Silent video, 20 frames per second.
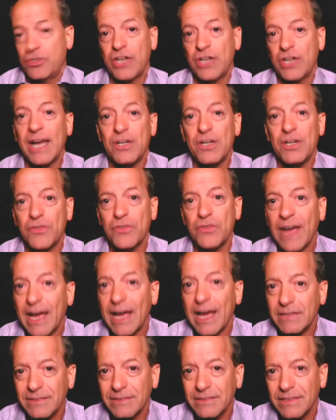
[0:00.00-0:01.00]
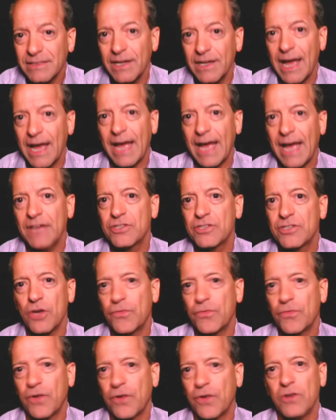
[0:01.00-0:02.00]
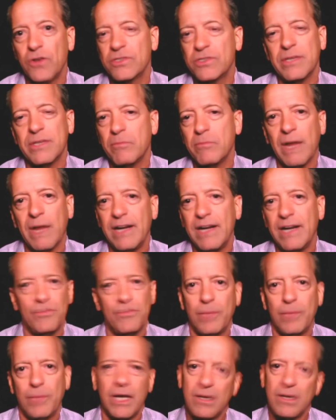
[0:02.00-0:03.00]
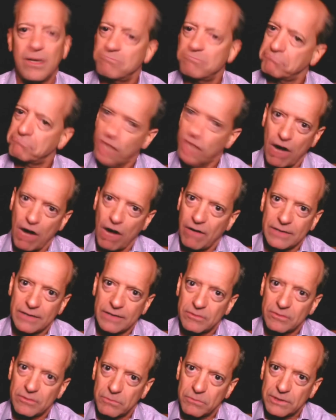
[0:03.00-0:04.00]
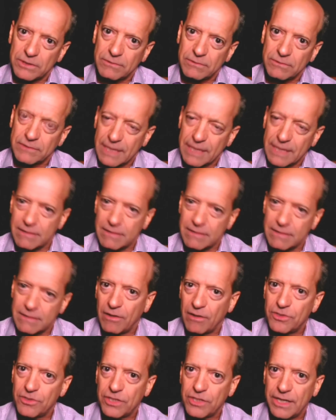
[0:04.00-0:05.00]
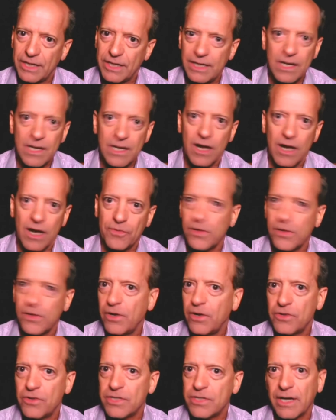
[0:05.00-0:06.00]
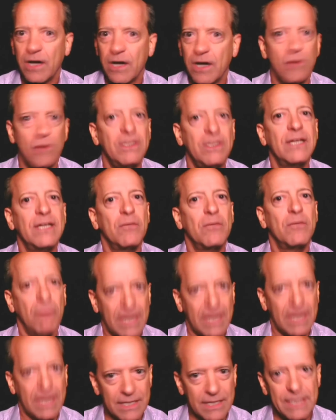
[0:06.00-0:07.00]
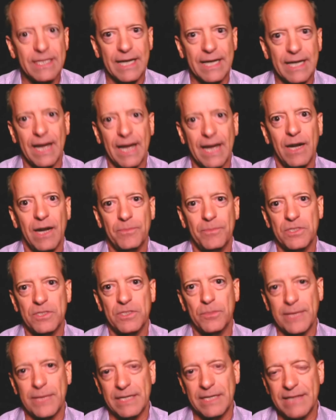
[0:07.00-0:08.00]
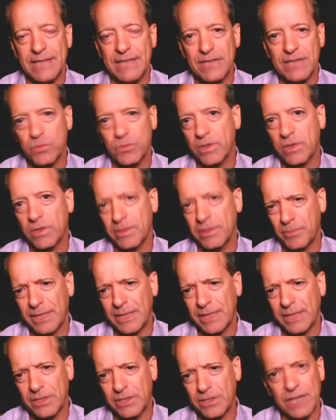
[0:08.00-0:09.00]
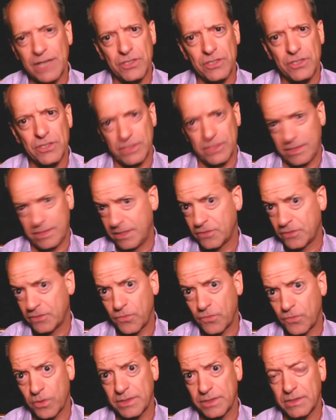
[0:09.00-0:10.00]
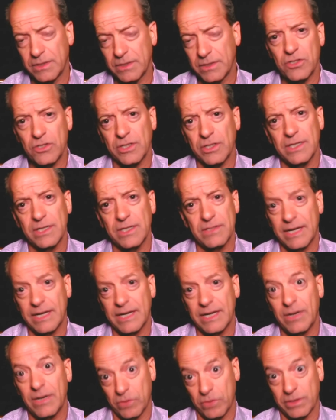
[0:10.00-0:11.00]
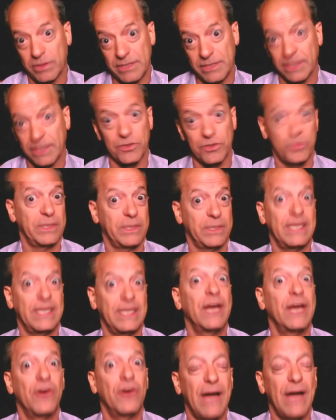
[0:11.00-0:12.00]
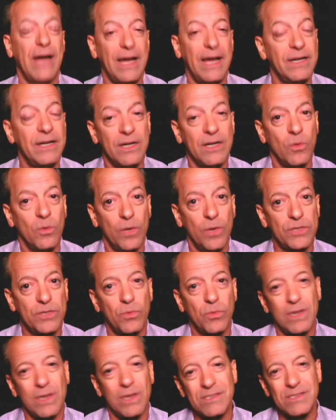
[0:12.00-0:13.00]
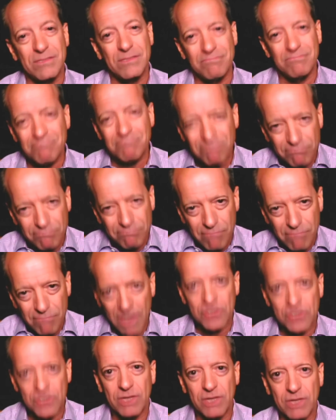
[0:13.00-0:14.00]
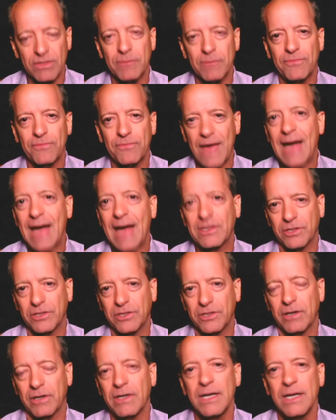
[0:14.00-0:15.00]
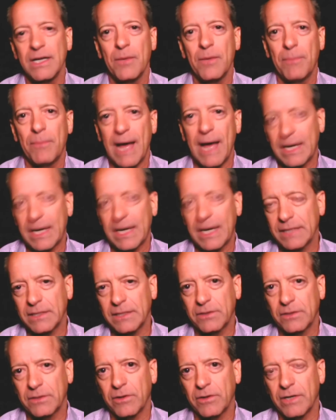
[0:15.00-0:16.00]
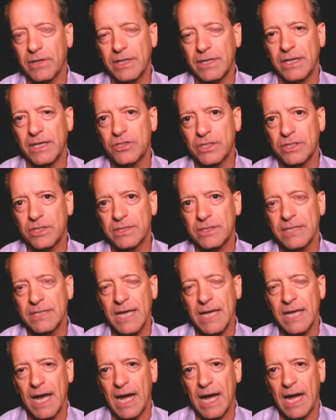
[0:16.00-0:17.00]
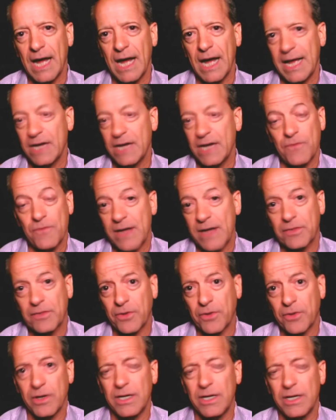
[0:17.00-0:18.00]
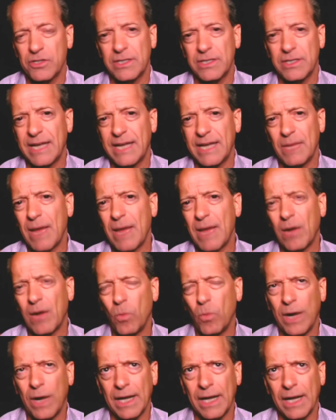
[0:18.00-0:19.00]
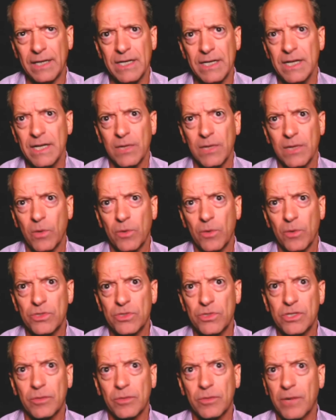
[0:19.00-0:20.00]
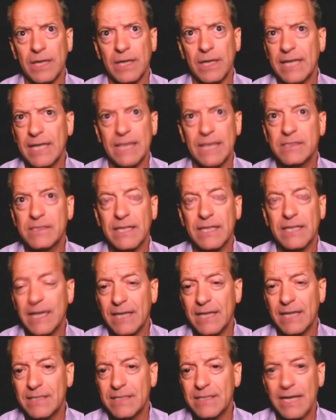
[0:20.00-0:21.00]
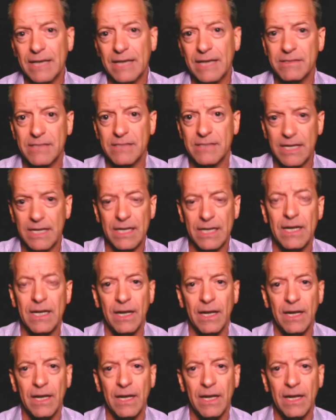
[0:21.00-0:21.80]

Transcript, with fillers: things change fast. And so folks that might have been current with technology a few years ago might need to get up to speed. And that's one of the big changes in this fourth edition, is that it really deals with the internet, which wasn't much of a factor right. back in the third edition. Uh, and in fact, the third edition came out when we were still broadcasting in N T S C